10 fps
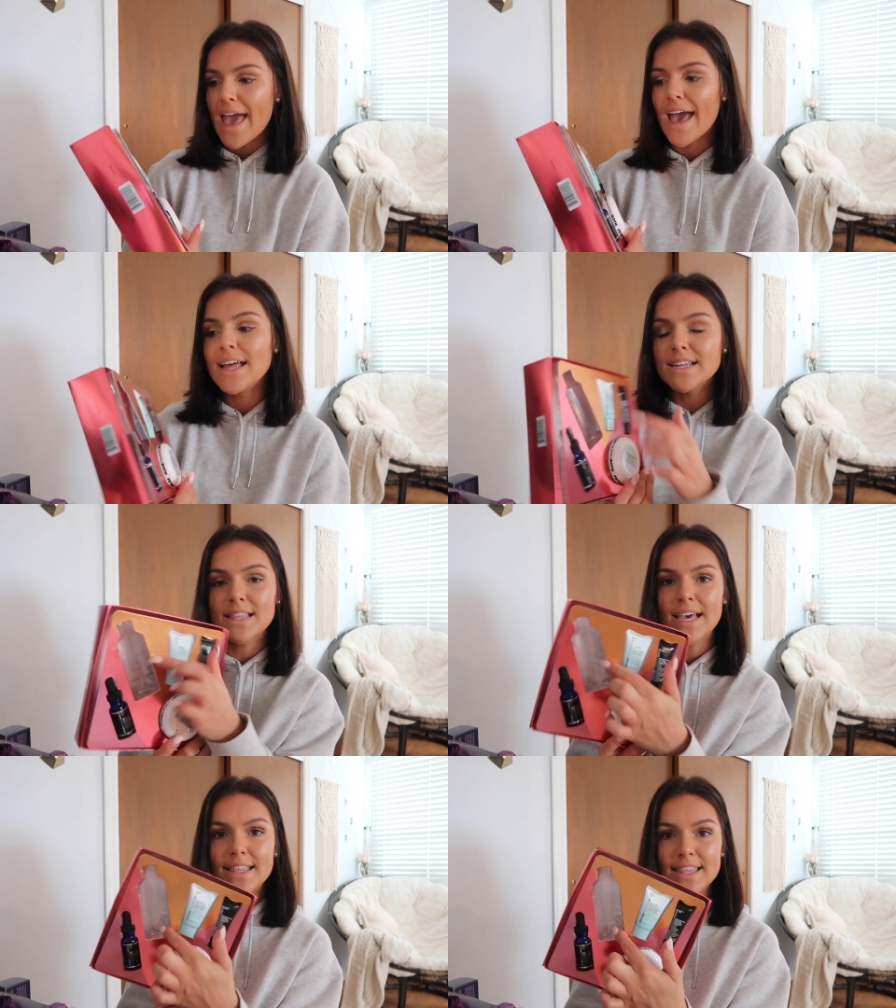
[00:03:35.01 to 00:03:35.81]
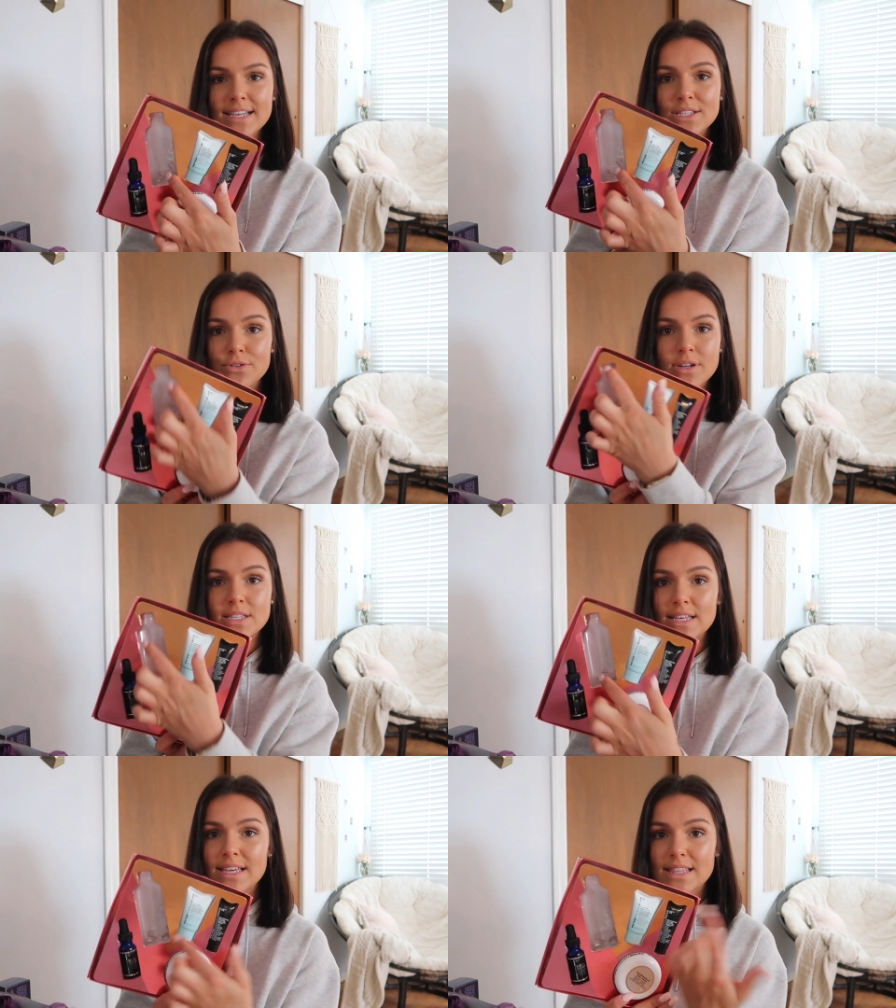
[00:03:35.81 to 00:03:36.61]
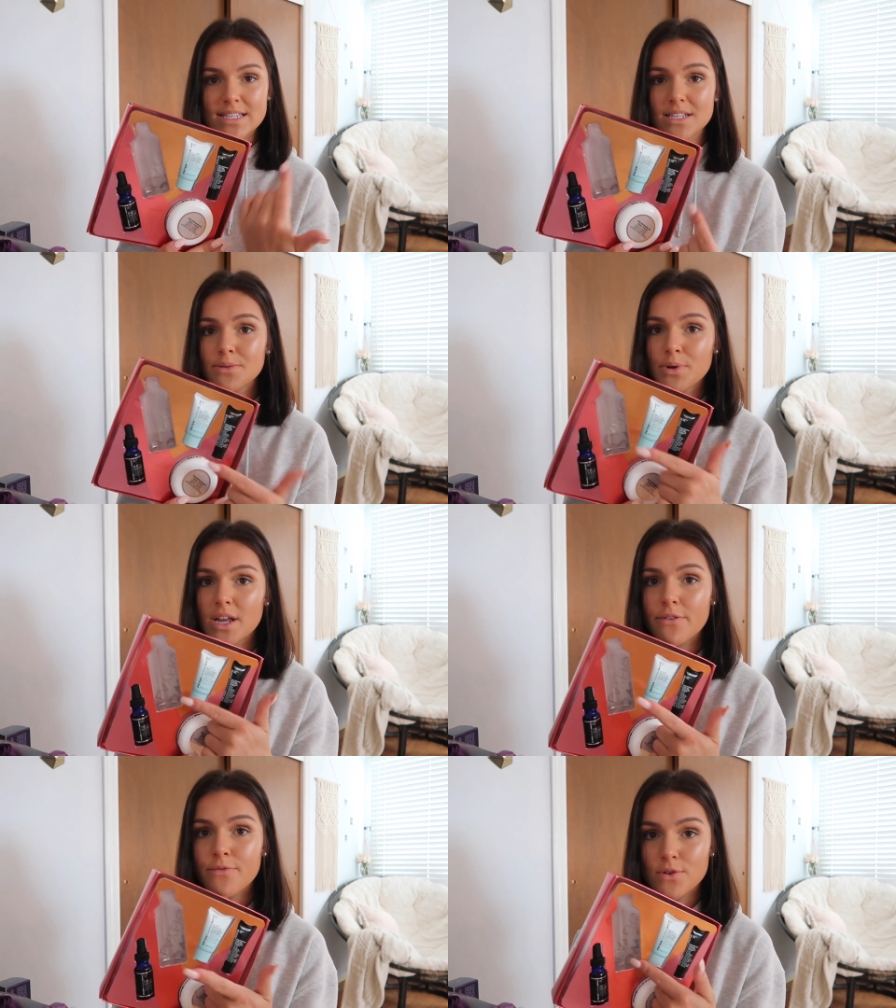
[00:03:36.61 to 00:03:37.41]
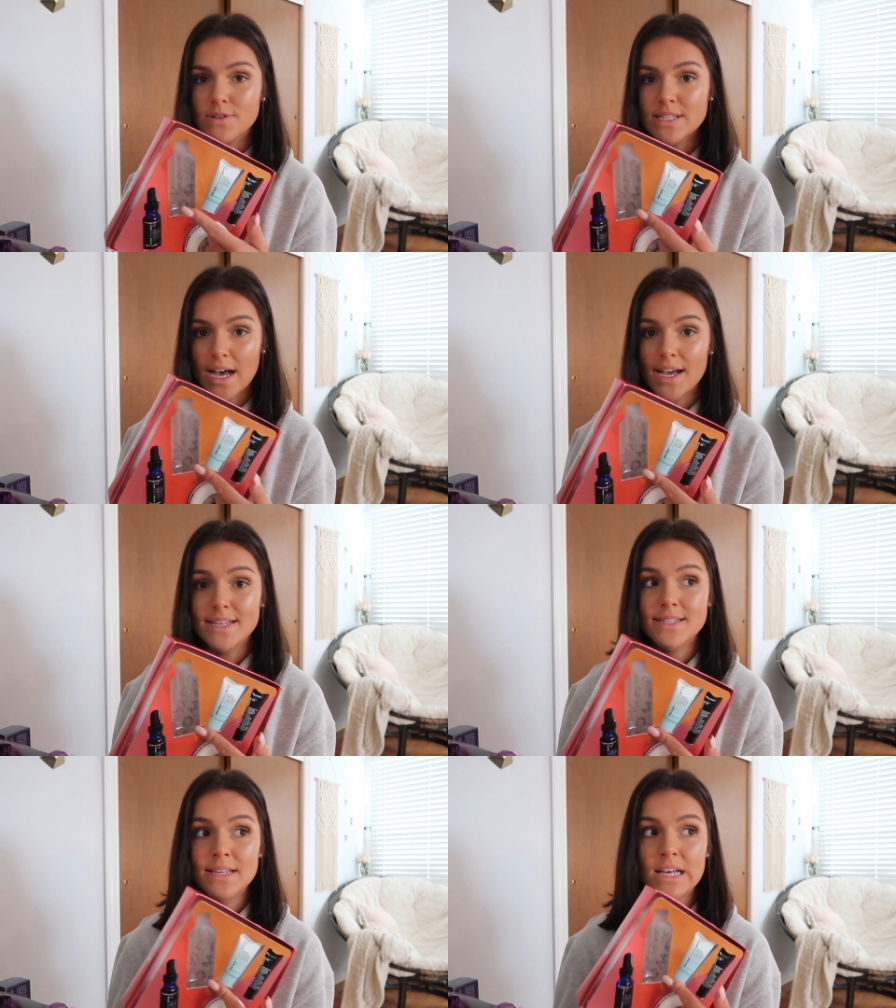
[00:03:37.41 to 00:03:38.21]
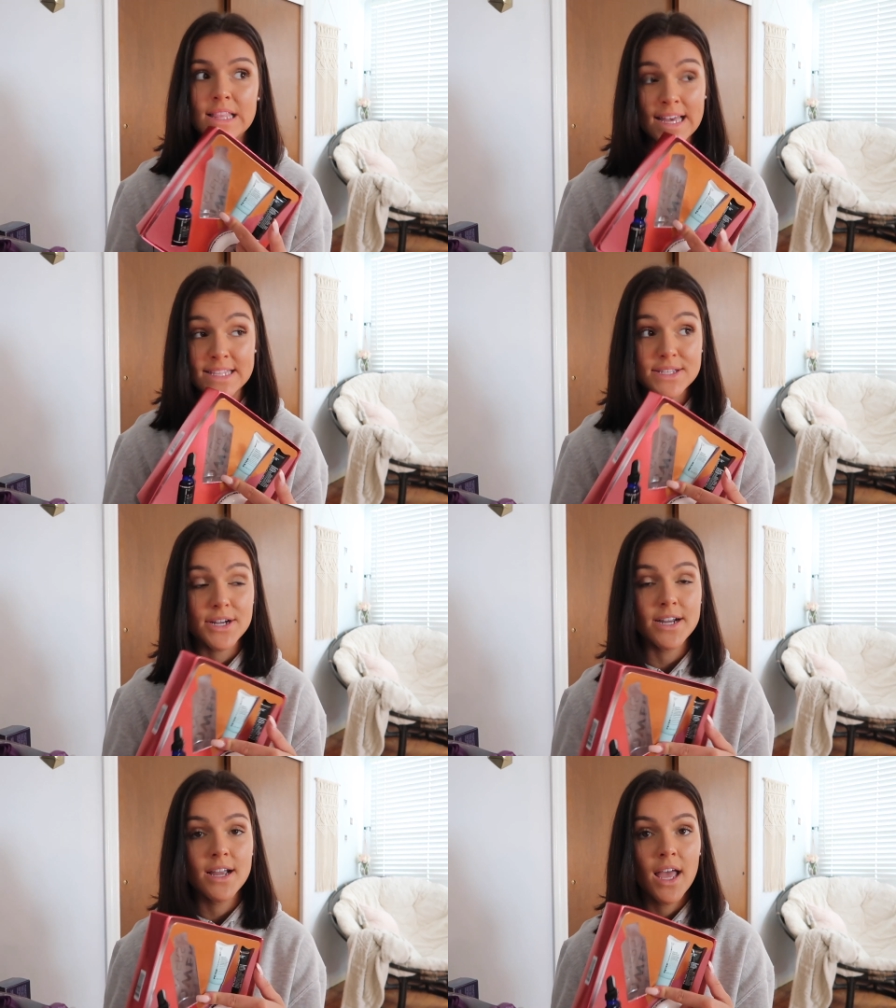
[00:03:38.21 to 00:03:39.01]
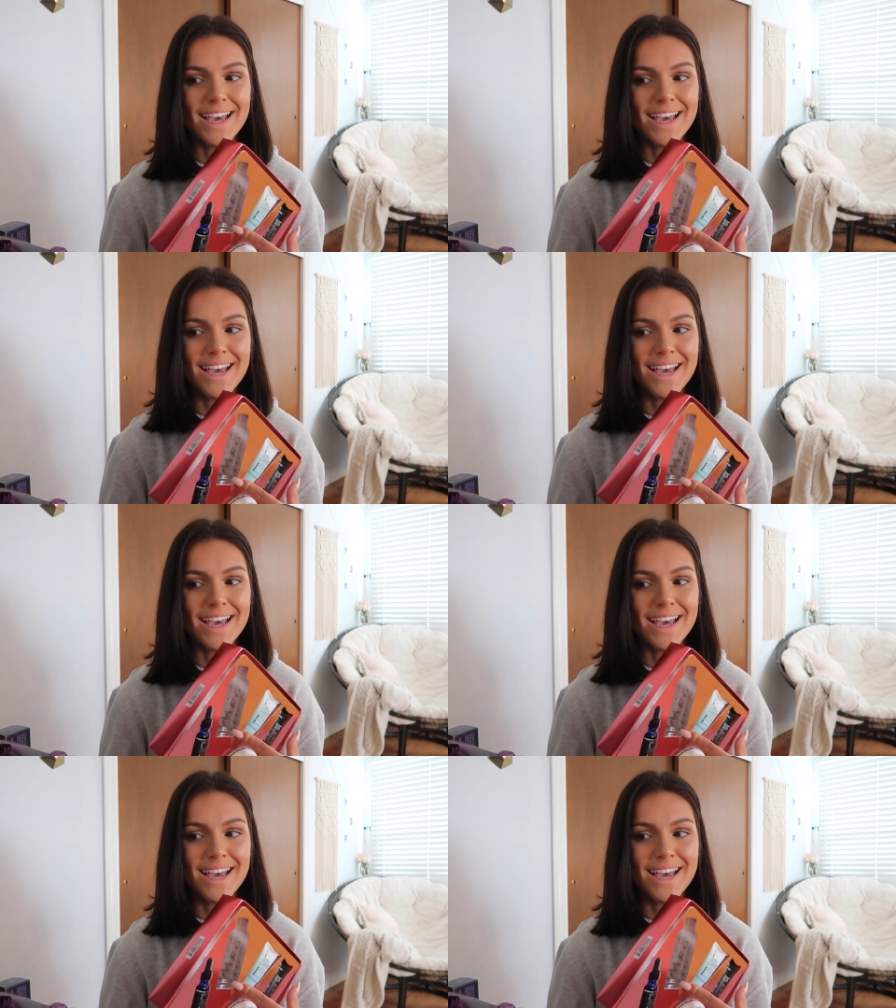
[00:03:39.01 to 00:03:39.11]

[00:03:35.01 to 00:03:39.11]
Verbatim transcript: and like this, you can see like this is a pretty full size cleanser.